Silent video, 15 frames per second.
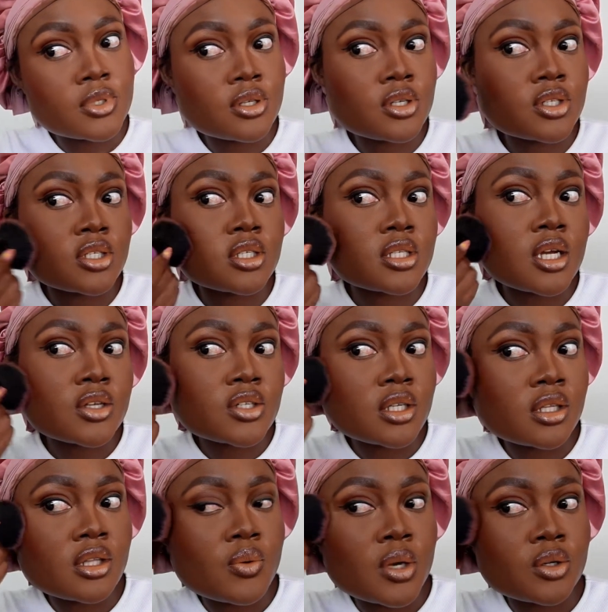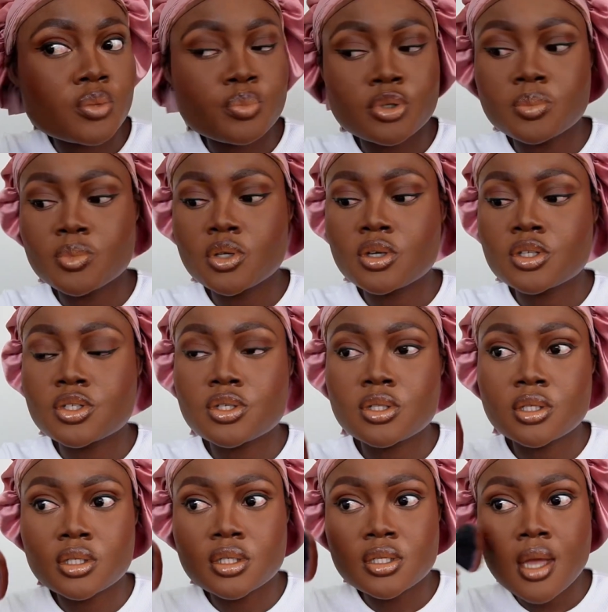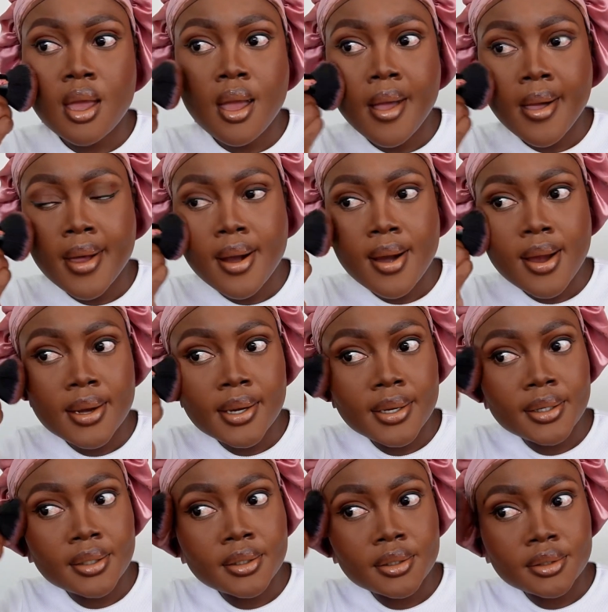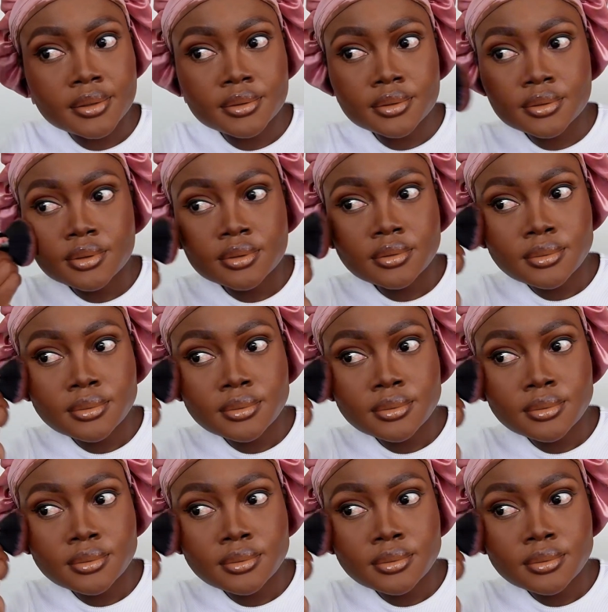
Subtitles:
because she's actually the one who put me onto this, and